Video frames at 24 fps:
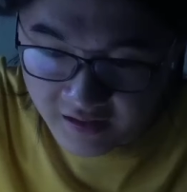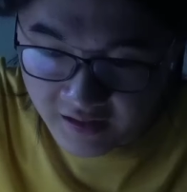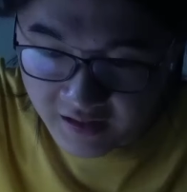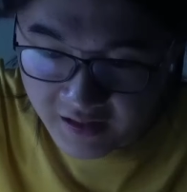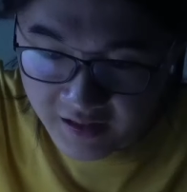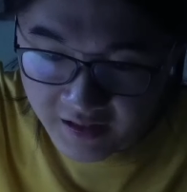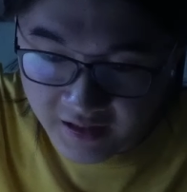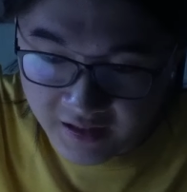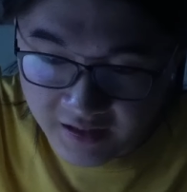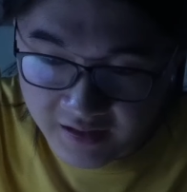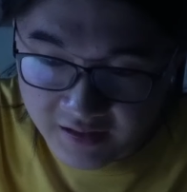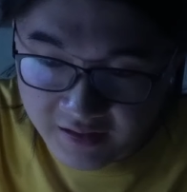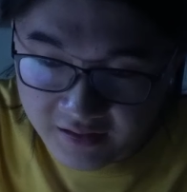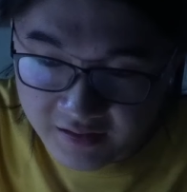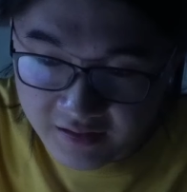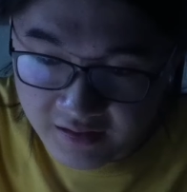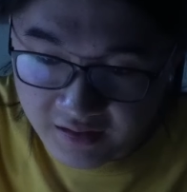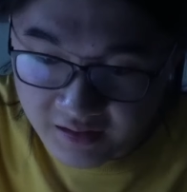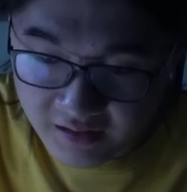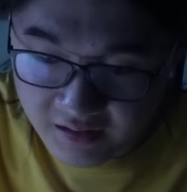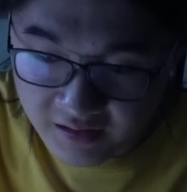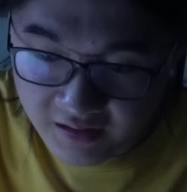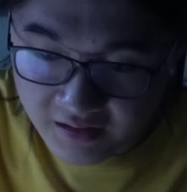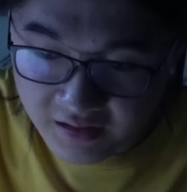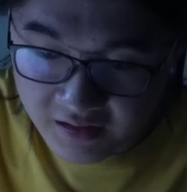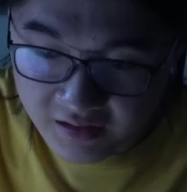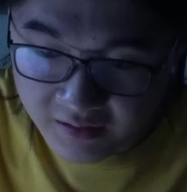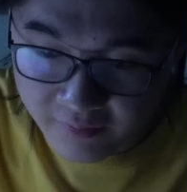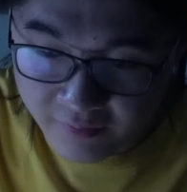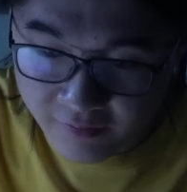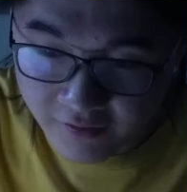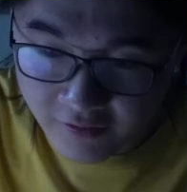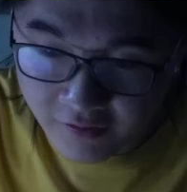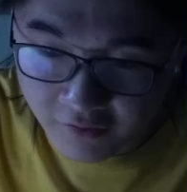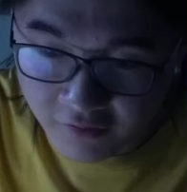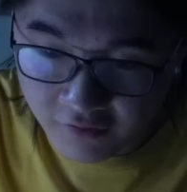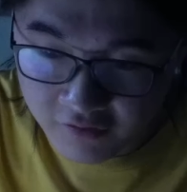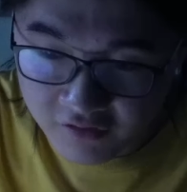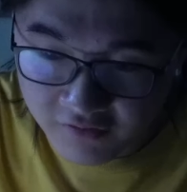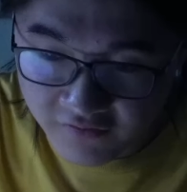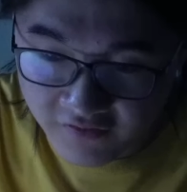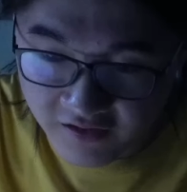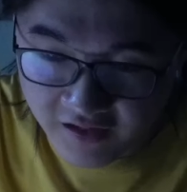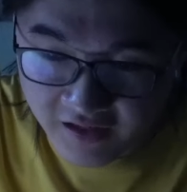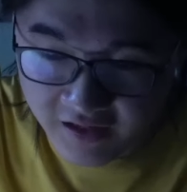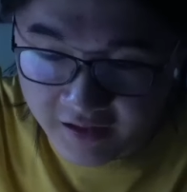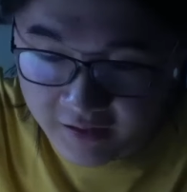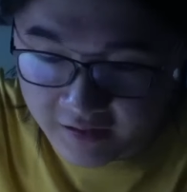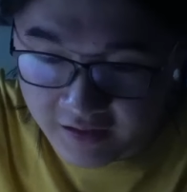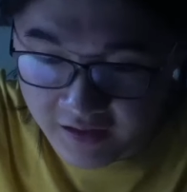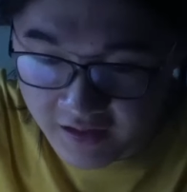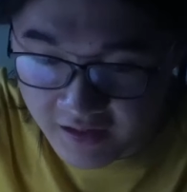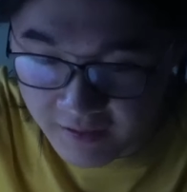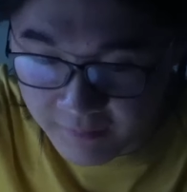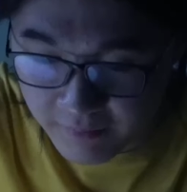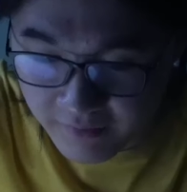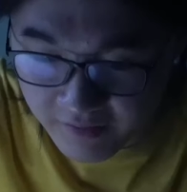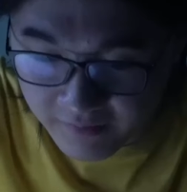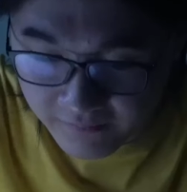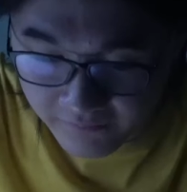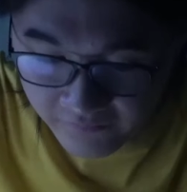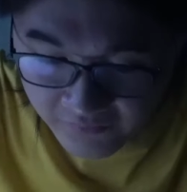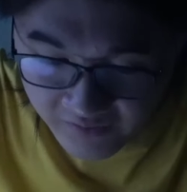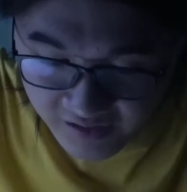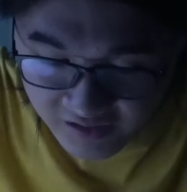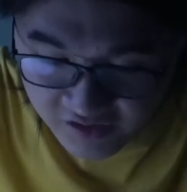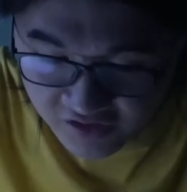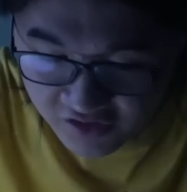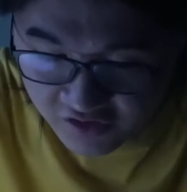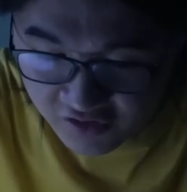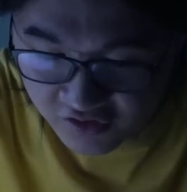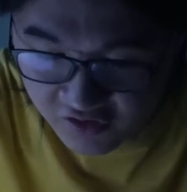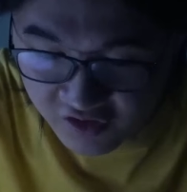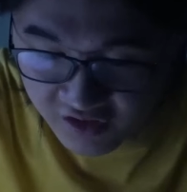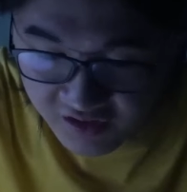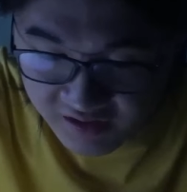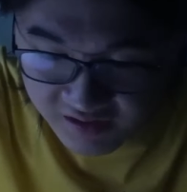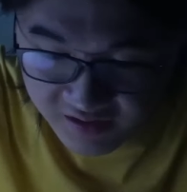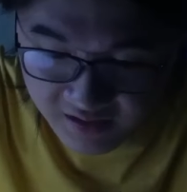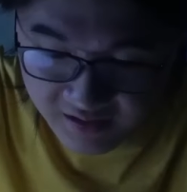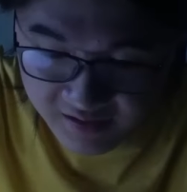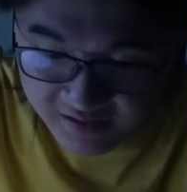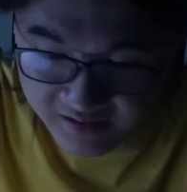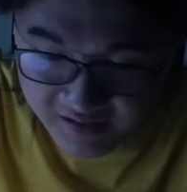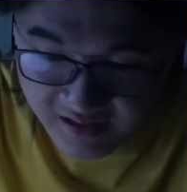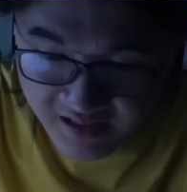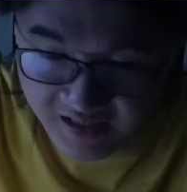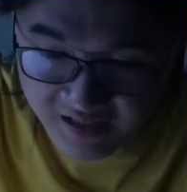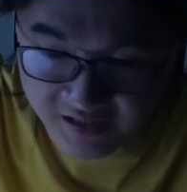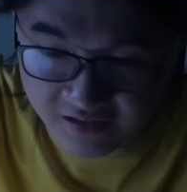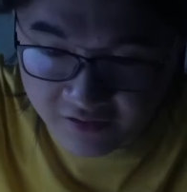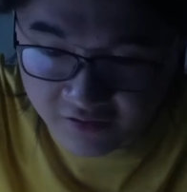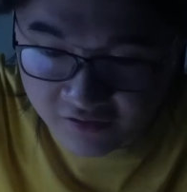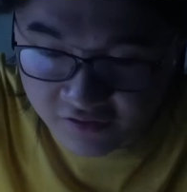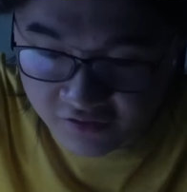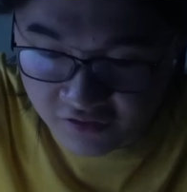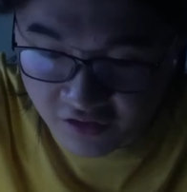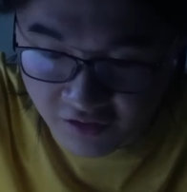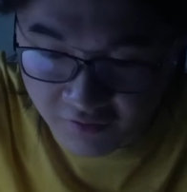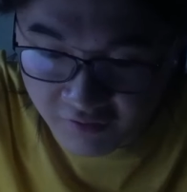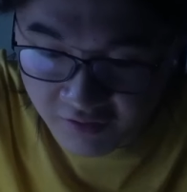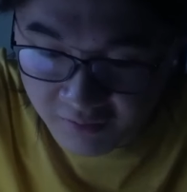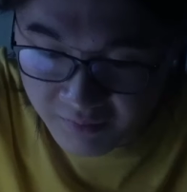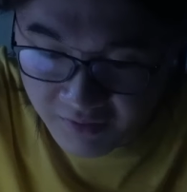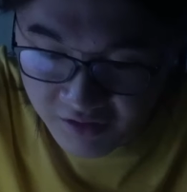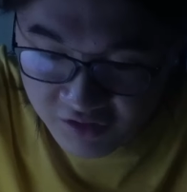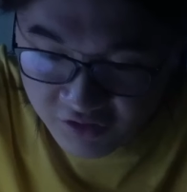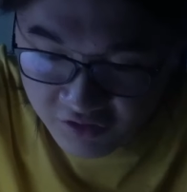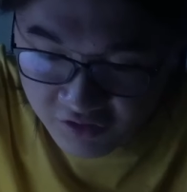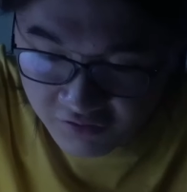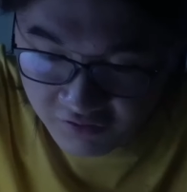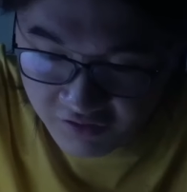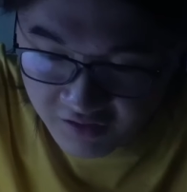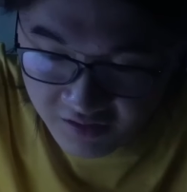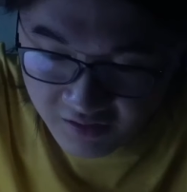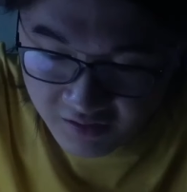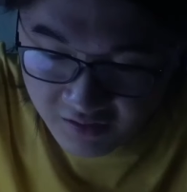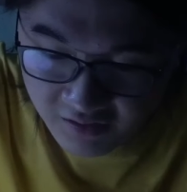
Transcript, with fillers: And the print logo is fine. Yeah, but it's just a stand. There's not really much to it.